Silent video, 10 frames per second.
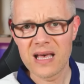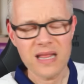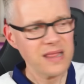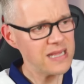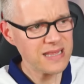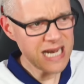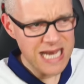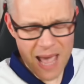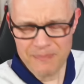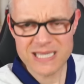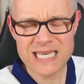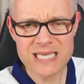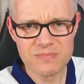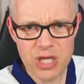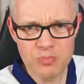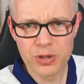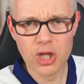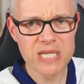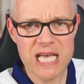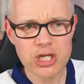The nepotism's a
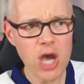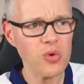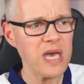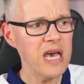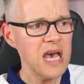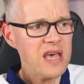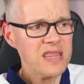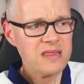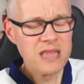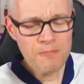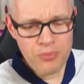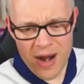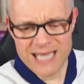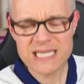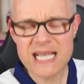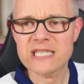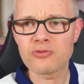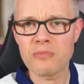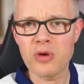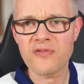bloody joke. The press need to
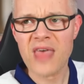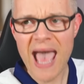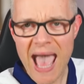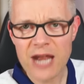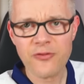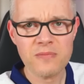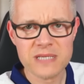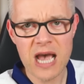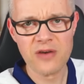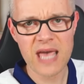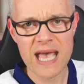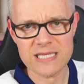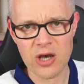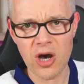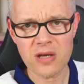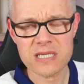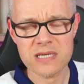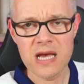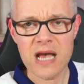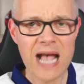remove their head from Southgate's arse
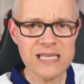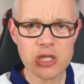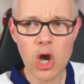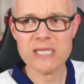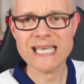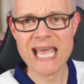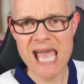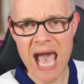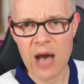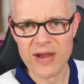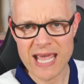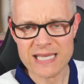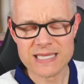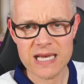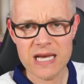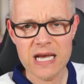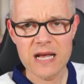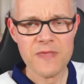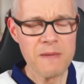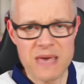and start saying it how it is.
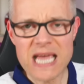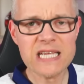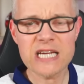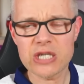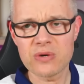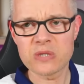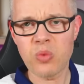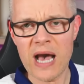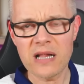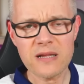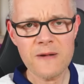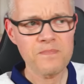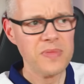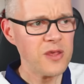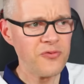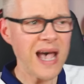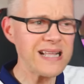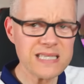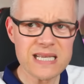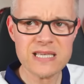The media do as well. The
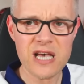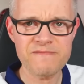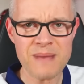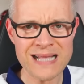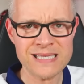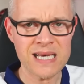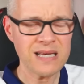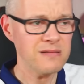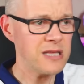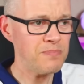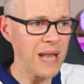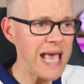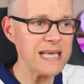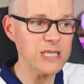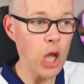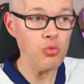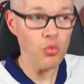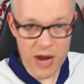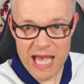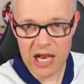fans deserve better. The players don't
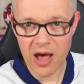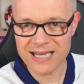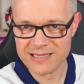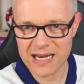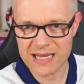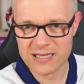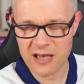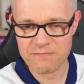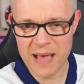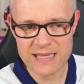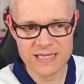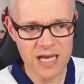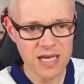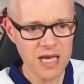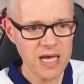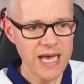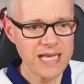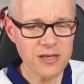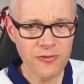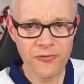realise they deserve better. It's
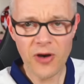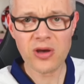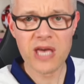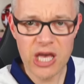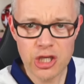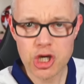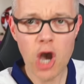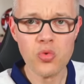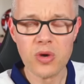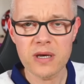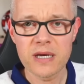a fucking joke.